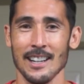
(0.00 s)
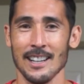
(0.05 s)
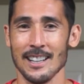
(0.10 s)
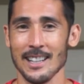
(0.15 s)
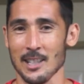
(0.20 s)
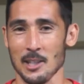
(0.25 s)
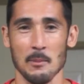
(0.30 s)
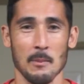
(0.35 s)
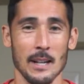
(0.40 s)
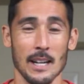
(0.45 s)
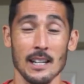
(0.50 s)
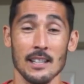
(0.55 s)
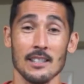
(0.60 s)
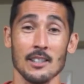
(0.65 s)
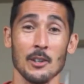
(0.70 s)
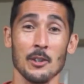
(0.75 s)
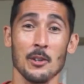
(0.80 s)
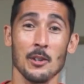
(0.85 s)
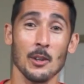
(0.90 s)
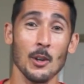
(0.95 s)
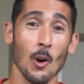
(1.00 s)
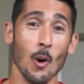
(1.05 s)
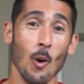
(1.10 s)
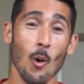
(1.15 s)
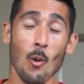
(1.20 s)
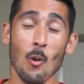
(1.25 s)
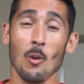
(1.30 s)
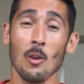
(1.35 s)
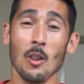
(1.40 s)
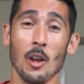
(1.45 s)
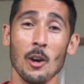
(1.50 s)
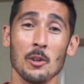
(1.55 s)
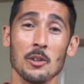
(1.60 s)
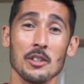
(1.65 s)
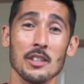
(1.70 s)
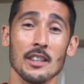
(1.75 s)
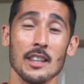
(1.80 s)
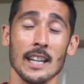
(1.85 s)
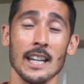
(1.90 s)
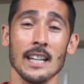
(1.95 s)
Doesn't matter. So all
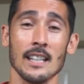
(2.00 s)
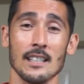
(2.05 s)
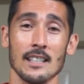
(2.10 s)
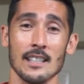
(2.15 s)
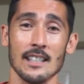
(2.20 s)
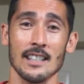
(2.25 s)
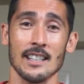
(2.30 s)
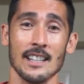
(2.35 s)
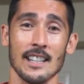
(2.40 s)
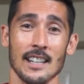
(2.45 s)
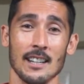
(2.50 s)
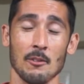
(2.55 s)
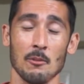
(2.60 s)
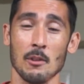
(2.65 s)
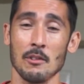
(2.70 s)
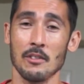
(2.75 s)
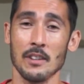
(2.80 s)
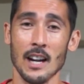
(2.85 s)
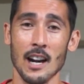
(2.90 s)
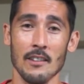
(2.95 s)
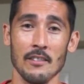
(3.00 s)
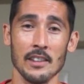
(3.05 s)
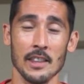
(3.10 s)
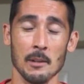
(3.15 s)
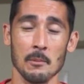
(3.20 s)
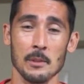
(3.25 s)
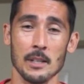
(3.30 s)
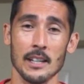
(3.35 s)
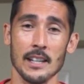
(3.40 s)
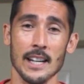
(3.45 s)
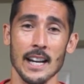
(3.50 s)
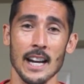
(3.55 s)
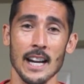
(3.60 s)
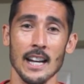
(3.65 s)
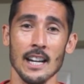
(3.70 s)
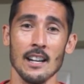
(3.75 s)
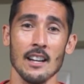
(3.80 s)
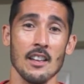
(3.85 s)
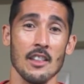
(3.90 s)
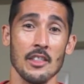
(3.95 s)
those things, we've covered them
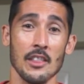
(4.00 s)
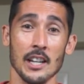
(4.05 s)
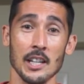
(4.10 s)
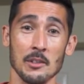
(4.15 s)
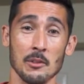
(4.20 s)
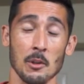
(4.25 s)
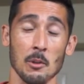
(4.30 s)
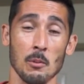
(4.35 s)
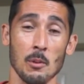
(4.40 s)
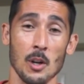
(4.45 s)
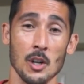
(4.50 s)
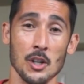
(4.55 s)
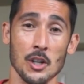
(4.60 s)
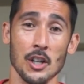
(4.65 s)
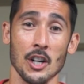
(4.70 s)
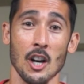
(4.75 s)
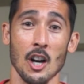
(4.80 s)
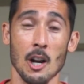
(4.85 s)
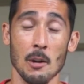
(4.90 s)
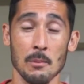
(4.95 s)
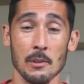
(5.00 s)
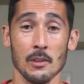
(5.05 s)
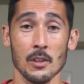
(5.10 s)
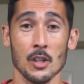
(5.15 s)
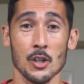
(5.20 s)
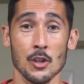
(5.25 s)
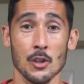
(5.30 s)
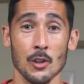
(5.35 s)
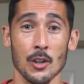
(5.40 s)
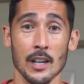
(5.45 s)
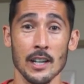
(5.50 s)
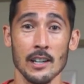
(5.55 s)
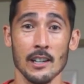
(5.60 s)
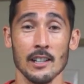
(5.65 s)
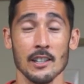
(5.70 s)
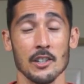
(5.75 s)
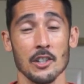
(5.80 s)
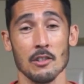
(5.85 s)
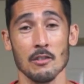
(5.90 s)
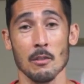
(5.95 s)
today. Thanks for watching. I hope you enjoy
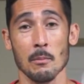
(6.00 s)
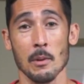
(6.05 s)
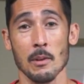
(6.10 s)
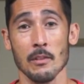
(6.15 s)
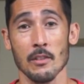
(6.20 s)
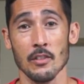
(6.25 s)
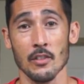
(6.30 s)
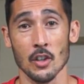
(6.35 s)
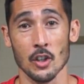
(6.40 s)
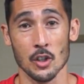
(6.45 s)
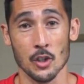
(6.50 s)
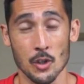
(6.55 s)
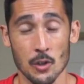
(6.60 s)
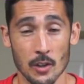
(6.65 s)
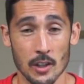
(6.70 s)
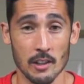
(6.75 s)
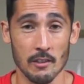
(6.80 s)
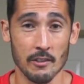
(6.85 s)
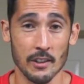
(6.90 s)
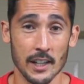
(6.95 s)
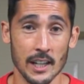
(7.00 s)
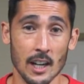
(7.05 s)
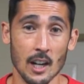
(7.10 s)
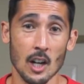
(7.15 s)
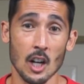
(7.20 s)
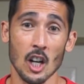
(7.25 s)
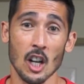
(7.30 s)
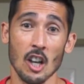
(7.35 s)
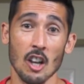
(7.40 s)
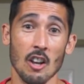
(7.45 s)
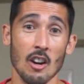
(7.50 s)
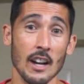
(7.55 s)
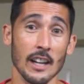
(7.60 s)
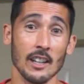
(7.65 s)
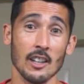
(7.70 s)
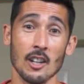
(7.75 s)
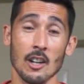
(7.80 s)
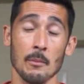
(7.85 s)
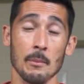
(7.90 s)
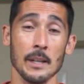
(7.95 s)
it. Just remember, if you enjoy the video,
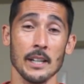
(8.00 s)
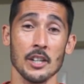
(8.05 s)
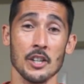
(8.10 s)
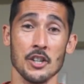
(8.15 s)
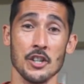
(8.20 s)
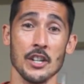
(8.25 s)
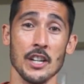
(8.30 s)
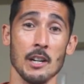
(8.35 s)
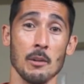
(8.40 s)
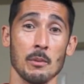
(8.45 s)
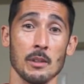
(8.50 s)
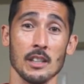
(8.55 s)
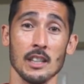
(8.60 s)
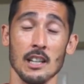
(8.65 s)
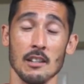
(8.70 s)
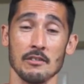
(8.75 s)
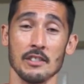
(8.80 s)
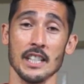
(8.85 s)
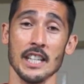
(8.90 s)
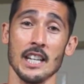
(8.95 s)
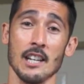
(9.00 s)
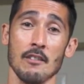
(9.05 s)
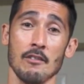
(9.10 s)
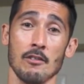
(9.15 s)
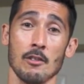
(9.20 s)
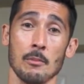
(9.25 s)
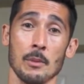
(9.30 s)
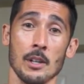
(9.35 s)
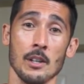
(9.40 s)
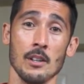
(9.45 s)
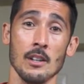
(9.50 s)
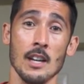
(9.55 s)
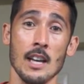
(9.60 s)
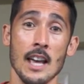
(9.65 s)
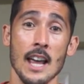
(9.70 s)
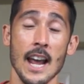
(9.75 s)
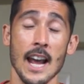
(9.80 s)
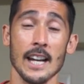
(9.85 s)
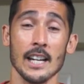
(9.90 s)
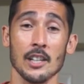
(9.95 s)
like, comment, and share. We'd love to hear from you.
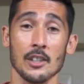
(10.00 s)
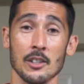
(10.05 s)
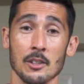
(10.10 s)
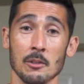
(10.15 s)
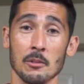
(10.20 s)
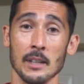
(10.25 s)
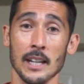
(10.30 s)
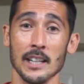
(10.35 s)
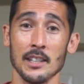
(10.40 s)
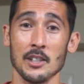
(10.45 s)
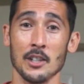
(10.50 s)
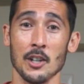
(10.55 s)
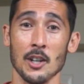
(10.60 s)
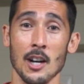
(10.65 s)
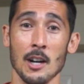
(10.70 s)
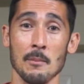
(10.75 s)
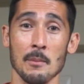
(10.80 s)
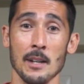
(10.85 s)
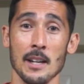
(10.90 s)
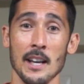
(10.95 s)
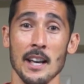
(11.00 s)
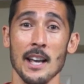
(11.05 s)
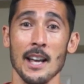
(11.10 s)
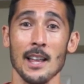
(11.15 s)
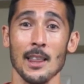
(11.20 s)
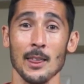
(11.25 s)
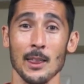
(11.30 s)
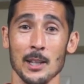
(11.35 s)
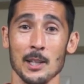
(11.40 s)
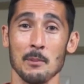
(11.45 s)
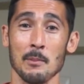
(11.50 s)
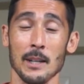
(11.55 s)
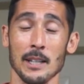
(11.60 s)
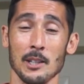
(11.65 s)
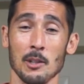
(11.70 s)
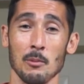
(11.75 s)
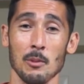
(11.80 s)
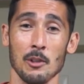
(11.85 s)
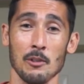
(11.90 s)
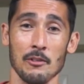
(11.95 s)
And until next time, let's make
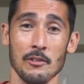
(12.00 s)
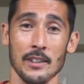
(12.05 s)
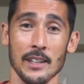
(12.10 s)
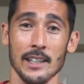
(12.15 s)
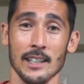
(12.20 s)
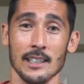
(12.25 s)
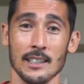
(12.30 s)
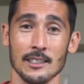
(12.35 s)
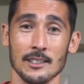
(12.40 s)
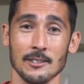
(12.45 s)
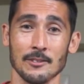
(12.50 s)
the world fitter.